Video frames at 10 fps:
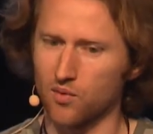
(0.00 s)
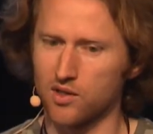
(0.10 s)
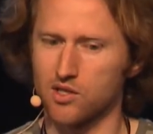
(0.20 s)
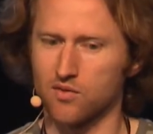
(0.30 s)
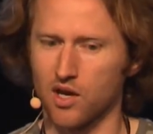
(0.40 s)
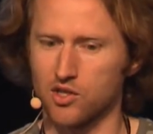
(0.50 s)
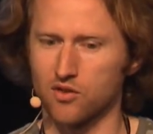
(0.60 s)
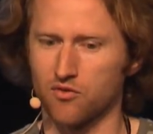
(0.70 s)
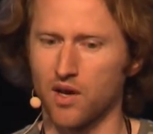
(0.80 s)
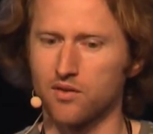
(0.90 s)
once you've actually
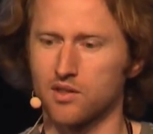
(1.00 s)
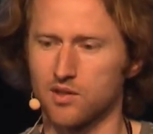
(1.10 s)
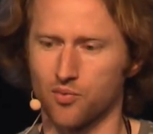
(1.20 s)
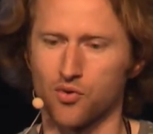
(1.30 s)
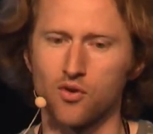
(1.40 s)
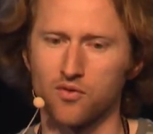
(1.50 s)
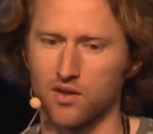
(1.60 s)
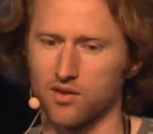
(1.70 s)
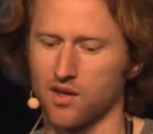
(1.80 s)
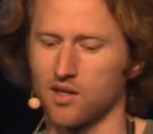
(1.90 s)
found it to prove
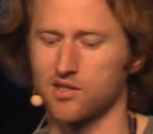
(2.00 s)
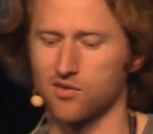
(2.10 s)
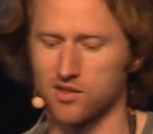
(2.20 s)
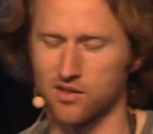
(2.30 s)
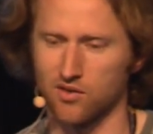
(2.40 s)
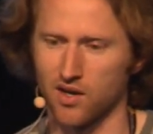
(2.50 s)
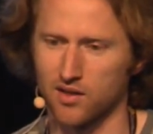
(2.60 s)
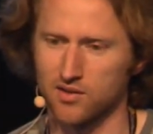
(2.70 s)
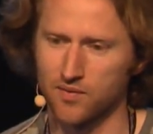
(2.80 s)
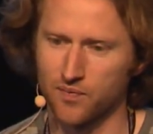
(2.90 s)
that the answer is
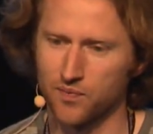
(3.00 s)
correct.